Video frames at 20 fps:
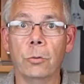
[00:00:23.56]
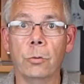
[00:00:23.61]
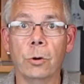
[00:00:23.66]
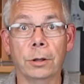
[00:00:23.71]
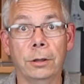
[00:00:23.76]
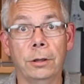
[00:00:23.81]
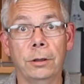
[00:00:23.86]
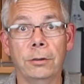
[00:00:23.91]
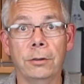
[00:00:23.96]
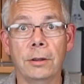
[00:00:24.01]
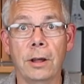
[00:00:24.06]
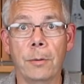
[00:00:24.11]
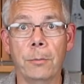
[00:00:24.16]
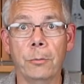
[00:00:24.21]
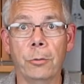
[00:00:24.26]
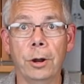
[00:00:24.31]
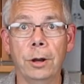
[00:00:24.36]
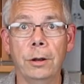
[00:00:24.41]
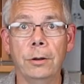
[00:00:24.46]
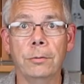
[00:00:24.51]
what is naan
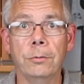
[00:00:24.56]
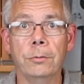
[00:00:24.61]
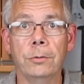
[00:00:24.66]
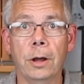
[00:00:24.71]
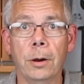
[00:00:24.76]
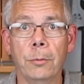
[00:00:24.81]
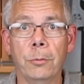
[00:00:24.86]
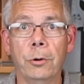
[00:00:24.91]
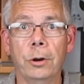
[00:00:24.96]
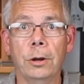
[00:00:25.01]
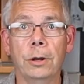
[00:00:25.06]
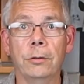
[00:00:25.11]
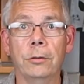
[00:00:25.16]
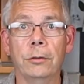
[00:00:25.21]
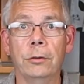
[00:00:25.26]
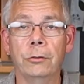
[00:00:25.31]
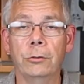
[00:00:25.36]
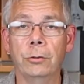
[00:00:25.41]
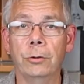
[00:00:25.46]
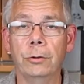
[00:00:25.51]
bread? Naan bread is
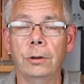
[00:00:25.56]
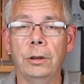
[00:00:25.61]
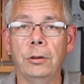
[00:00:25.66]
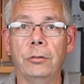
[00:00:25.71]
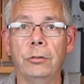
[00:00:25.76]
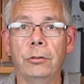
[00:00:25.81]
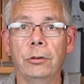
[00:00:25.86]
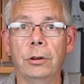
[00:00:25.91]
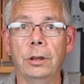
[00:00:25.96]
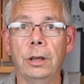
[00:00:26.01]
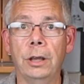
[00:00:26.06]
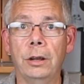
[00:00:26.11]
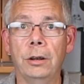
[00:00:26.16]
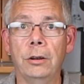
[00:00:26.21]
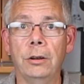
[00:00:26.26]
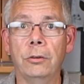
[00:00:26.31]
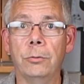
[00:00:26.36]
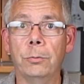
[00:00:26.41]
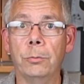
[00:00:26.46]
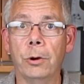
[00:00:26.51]
a traditional
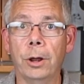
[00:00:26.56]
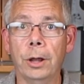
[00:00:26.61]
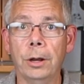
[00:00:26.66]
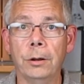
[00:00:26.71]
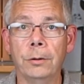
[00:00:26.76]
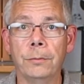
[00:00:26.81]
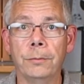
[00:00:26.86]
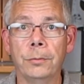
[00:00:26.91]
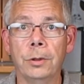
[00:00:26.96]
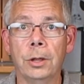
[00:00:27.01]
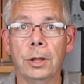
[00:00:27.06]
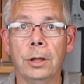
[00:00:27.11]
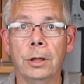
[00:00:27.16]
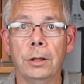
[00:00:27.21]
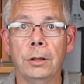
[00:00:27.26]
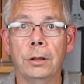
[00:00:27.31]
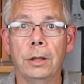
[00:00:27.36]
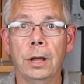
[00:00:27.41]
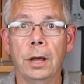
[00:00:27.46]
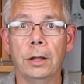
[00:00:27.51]
Indian bread
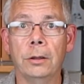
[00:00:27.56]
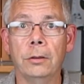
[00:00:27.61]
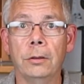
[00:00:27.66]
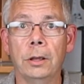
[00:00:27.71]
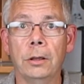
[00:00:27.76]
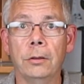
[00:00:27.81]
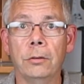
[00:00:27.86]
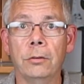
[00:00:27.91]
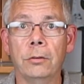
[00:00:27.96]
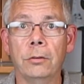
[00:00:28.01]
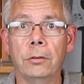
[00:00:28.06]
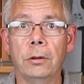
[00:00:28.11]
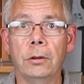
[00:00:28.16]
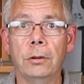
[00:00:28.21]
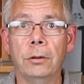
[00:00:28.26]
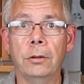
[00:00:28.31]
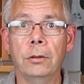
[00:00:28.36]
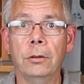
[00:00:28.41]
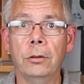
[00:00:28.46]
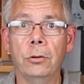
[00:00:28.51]
that is
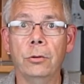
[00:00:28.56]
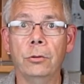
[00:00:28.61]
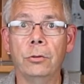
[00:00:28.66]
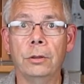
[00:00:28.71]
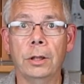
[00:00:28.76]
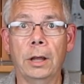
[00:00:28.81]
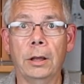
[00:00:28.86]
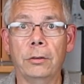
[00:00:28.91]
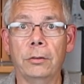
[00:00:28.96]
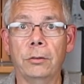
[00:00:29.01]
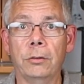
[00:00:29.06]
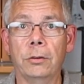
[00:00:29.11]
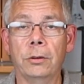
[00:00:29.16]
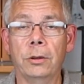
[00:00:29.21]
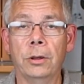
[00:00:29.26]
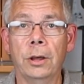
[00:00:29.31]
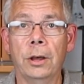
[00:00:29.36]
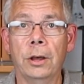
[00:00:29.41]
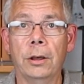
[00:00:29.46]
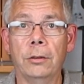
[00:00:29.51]
used as
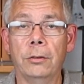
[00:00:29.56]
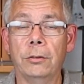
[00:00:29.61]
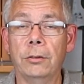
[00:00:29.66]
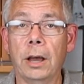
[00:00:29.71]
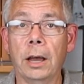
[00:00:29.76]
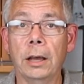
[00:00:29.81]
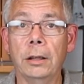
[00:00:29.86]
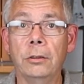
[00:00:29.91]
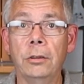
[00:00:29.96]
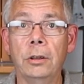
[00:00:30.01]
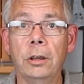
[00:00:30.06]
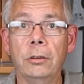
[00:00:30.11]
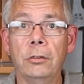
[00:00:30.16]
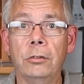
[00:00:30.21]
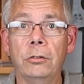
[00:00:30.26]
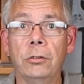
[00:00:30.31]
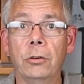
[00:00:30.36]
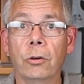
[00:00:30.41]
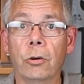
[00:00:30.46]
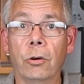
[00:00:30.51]
a side
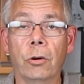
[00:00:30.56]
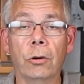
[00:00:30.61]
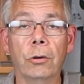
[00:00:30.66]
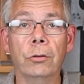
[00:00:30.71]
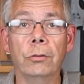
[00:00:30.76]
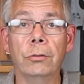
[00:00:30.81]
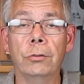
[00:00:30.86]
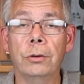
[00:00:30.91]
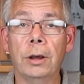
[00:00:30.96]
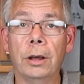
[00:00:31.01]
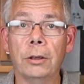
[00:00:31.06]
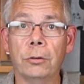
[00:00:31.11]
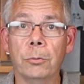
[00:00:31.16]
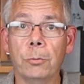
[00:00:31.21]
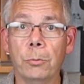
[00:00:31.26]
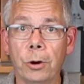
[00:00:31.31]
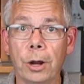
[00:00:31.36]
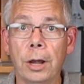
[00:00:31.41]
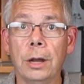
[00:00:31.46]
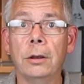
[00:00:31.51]
dish or as a
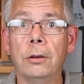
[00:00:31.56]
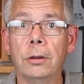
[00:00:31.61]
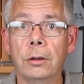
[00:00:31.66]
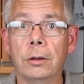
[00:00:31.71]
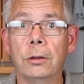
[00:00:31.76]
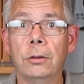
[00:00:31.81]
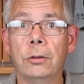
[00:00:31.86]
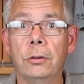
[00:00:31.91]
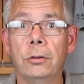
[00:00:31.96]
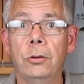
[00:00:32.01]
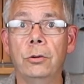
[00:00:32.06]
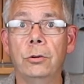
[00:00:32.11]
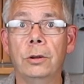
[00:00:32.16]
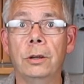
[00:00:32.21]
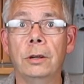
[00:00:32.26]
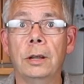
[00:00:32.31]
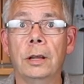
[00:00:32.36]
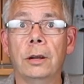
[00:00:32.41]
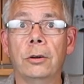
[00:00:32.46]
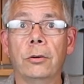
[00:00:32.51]
bread to the
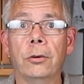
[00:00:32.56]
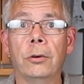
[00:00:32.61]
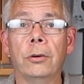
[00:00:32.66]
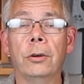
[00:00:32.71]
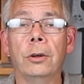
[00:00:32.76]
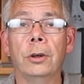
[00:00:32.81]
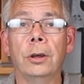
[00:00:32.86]
dinner.